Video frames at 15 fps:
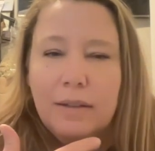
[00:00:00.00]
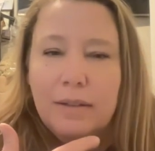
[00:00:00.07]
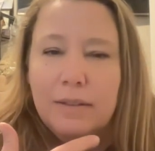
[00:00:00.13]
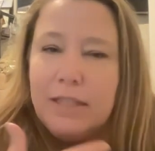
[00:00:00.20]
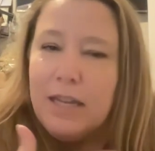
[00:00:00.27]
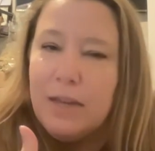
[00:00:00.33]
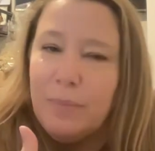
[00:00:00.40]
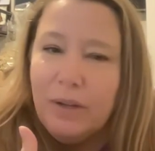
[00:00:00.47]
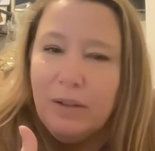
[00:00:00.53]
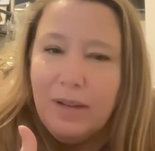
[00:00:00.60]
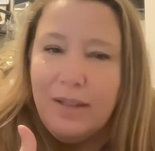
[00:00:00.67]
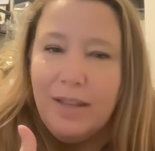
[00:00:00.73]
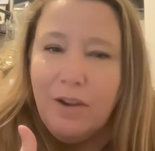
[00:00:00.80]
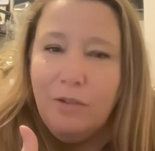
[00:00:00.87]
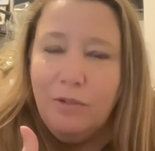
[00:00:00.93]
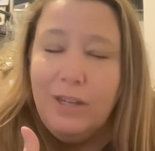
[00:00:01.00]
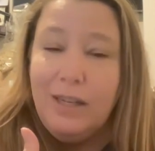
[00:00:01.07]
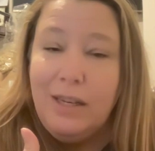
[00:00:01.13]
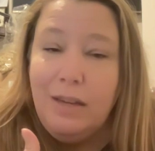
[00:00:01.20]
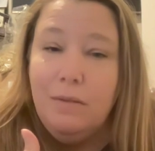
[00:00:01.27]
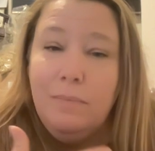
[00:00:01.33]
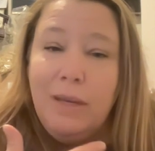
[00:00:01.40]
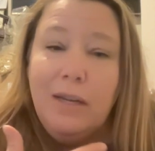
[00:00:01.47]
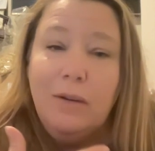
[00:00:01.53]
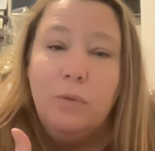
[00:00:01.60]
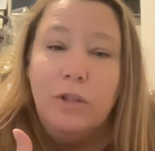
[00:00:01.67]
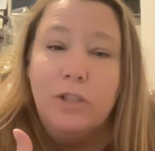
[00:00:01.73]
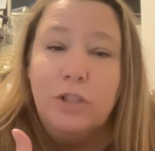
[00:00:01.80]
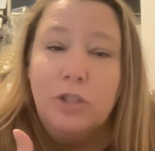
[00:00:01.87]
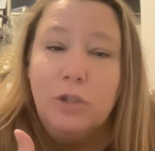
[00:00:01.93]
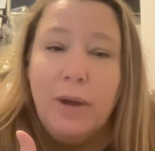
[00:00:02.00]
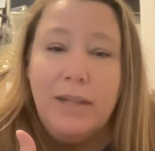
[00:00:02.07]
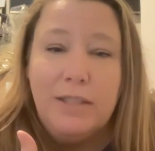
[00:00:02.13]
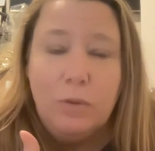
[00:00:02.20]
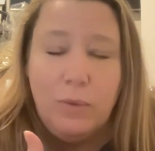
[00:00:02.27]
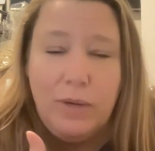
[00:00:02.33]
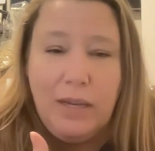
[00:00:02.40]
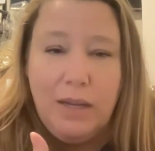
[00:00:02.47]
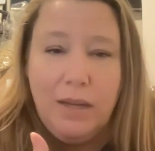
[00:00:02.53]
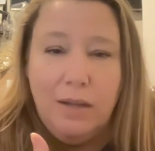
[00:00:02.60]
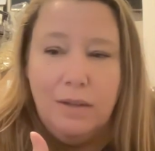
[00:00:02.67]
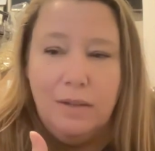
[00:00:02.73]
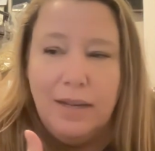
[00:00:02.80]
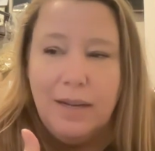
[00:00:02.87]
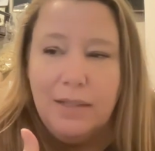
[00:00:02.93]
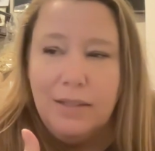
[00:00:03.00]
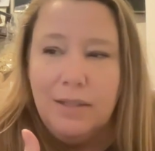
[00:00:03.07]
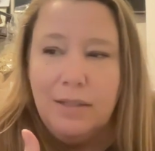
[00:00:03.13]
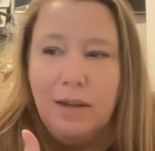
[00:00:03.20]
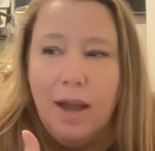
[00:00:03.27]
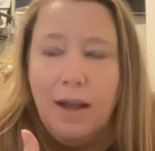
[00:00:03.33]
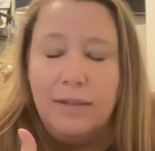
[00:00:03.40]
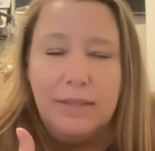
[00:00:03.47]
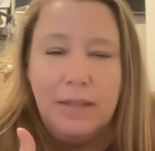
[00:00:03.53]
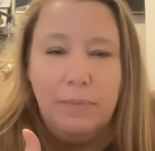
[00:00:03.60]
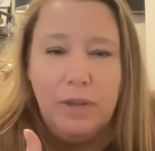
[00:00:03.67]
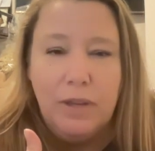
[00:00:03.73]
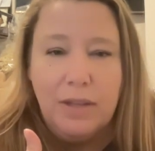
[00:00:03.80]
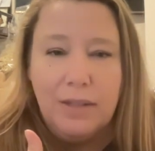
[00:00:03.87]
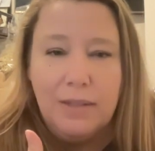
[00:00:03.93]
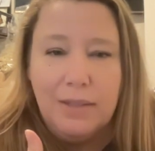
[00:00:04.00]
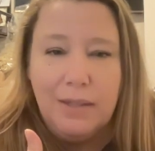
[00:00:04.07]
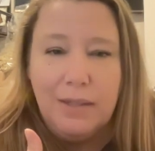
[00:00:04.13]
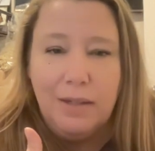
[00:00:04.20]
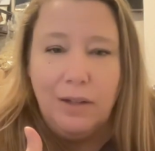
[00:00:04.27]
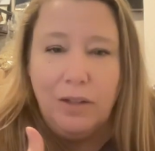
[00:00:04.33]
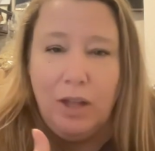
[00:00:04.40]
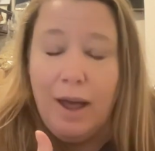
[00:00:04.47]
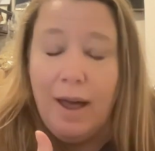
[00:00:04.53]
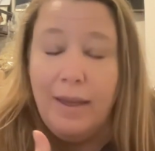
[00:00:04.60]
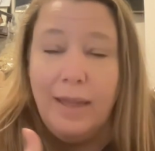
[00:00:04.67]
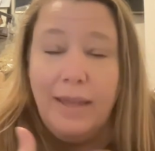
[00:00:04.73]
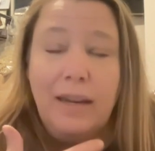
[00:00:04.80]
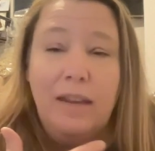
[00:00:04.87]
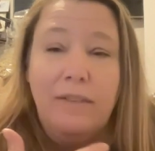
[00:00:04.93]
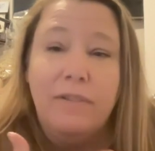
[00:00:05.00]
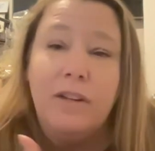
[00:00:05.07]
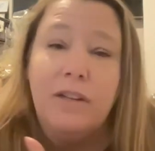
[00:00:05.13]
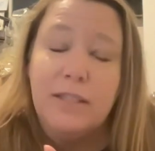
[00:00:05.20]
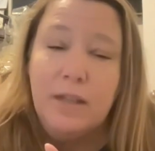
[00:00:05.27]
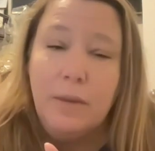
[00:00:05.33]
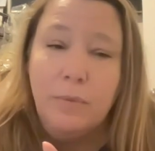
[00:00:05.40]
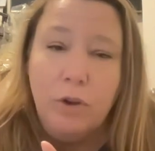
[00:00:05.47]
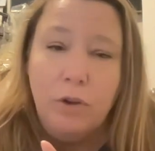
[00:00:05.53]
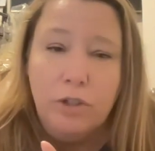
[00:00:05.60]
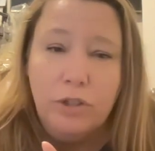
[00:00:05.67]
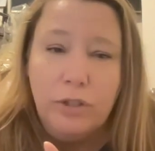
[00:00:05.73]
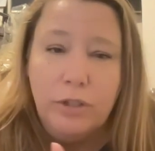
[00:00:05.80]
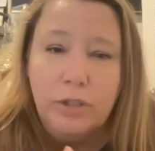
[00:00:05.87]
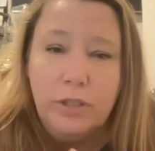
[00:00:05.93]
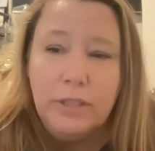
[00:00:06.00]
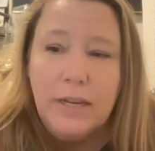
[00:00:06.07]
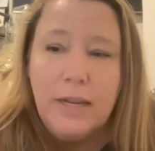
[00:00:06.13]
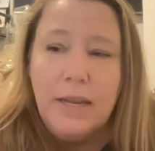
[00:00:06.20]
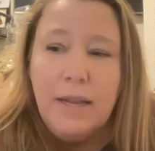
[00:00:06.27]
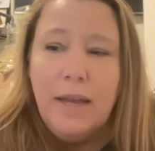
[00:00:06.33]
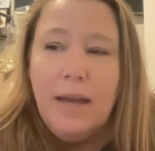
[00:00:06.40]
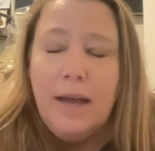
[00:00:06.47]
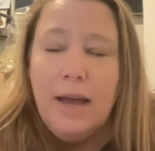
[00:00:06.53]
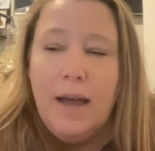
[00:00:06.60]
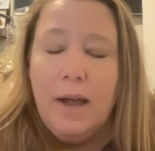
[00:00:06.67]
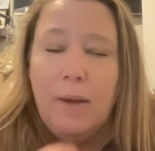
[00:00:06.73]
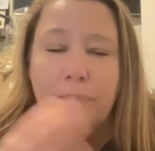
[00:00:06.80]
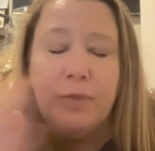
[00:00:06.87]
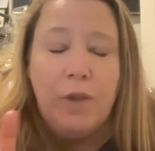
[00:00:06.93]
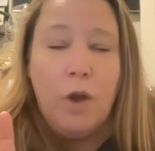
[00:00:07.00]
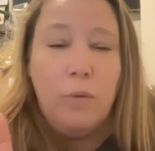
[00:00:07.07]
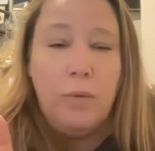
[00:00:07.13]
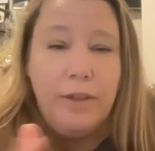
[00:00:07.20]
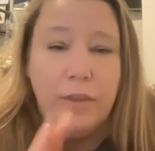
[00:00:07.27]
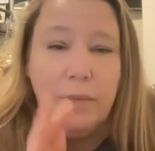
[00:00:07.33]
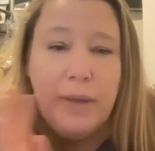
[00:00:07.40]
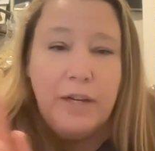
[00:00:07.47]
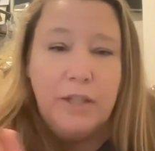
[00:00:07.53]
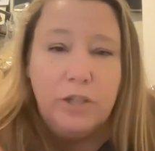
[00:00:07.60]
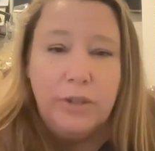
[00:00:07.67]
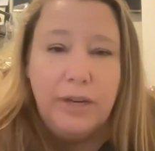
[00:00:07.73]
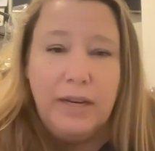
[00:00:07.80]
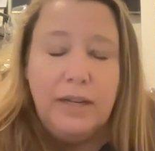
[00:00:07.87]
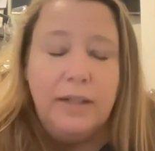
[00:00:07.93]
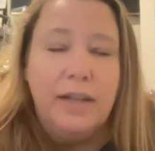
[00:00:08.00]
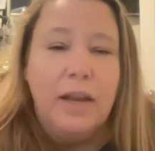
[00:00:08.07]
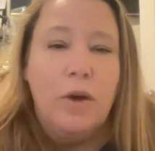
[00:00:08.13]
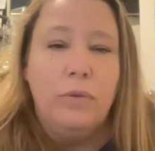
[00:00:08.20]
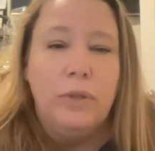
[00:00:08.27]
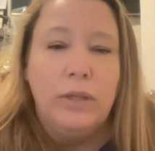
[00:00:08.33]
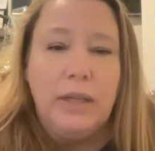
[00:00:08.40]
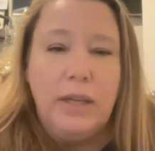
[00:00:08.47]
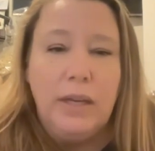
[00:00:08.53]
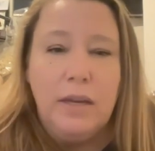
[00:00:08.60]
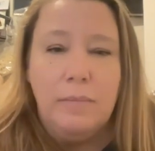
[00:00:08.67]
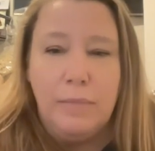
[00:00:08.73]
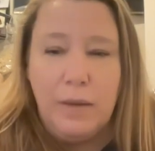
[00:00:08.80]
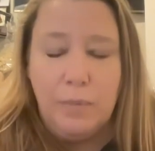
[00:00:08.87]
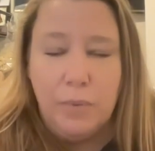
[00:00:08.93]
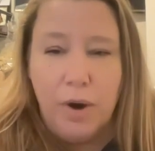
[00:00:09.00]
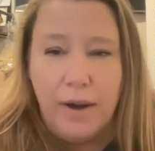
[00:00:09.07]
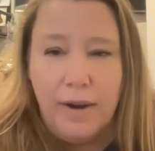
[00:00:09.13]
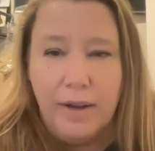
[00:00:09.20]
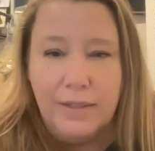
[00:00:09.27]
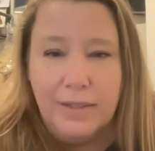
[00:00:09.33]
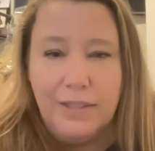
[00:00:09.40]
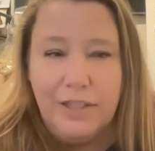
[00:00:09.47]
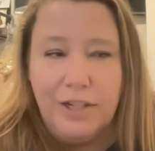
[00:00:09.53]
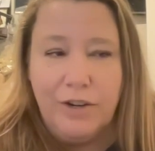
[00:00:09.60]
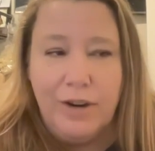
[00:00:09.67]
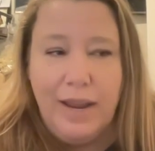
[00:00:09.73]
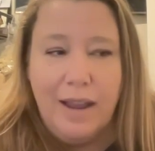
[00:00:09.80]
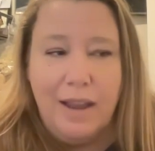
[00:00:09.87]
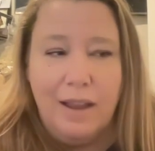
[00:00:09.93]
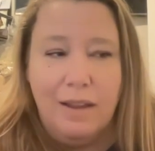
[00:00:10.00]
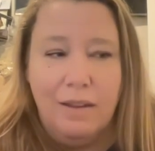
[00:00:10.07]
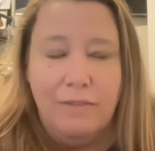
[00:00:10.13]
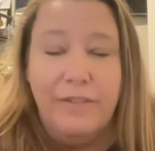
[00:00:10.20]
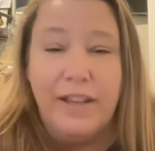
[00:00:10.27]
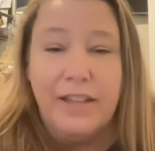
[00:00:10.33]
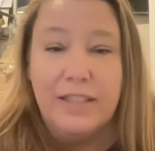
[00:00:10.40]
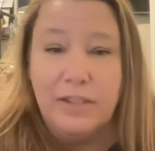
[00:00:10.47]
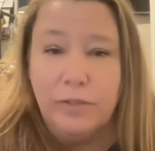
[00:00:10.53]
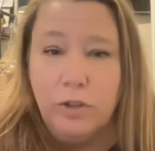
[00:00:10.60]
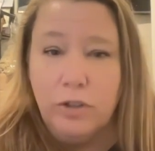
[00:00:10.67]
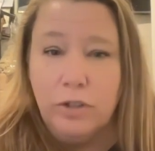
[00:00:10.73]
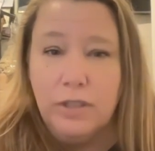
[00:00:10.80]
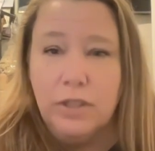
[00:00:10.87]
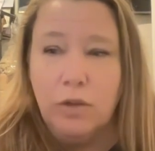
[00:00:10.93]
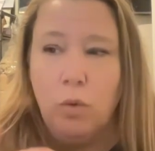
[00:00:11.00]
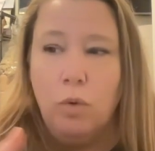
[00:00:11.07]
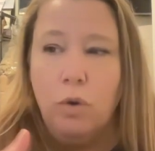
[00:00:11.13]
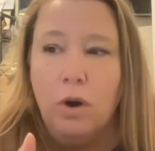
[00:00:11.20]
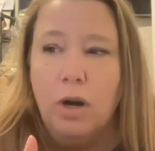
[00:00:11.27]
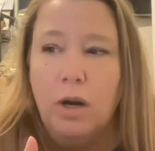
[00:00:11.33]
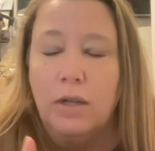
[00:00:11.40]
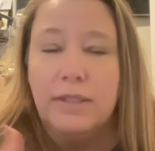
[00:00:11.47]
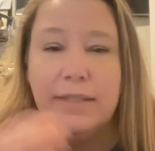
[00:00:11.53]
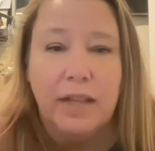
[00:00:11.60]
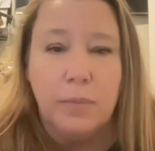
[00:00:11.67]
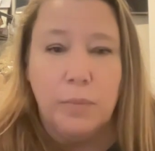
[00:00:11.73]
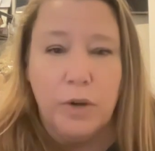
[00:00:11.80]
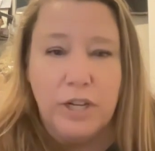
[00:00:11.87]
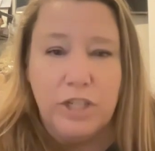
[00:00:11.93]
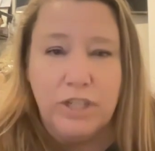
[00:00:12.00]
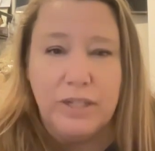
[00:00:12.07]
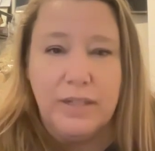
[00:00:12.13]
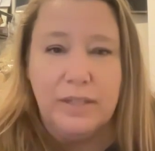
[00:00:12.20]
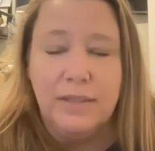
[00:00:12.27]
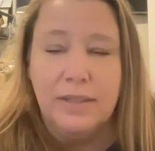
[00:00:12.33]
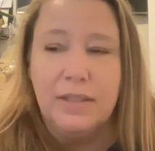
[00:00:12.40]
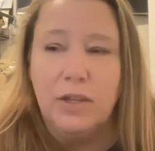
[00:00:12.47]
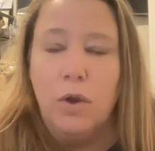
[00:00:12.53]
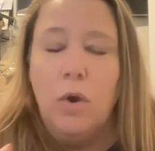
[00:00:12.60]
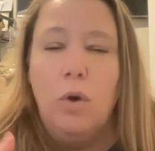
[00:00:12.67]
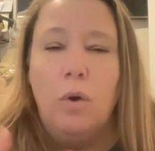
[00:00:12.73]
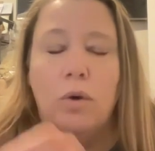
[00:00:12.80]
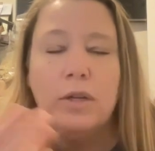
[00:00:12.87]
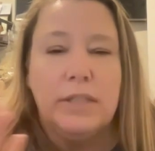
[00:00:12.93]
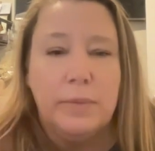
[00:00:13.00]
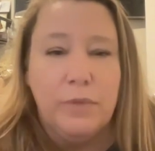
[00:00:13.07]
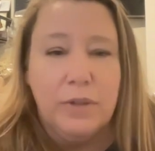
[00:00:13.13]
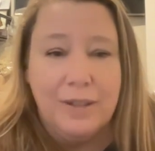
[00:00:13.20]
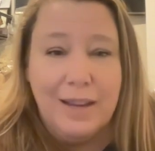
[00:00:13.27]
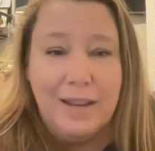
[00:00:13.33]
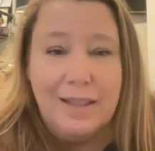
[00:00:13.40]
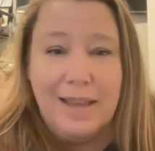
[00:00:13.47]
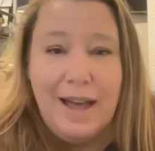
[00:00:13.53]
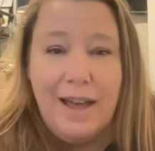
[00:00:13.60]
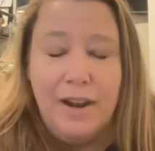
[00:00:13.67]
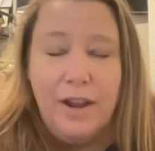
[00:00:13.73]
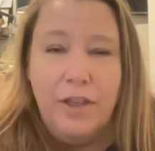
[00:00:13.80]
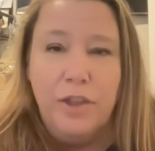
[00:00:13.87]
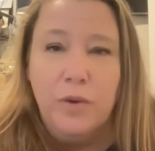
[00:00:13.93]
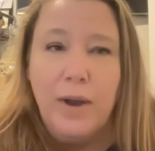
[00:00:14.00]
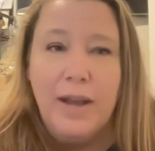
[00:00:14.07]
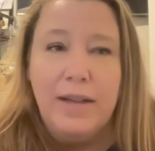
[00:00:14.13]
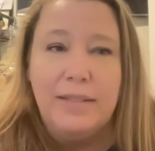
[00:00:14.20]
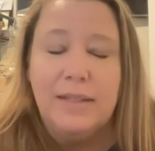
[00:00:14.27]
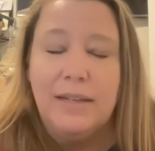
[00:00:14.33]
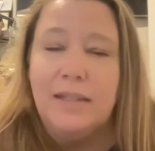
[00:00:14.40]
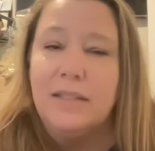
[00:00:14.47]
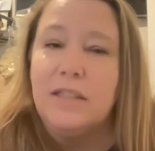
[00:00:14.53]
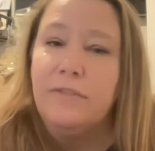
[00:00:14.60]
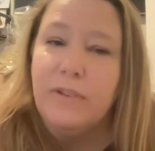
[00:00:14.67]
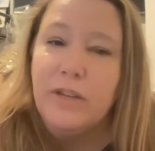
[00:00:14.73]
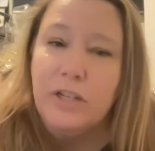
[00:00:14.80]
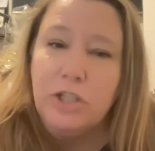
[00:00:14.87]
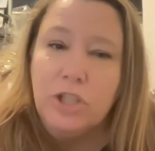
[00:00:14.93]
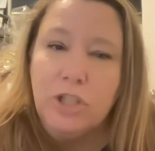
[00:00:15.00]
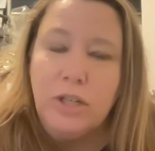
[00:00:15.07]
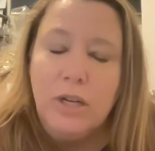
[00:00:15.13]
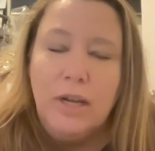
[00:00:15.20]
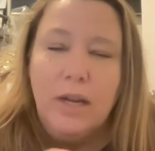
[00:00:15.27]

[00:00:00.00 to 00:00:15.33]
typically they only eat meat once or twice a week. Like it's not something that's eaten a lot. And even in some cultures around the Mediterranean, they only eat meat products during festivals or celebrations or something like that. Otherwise, it's fish,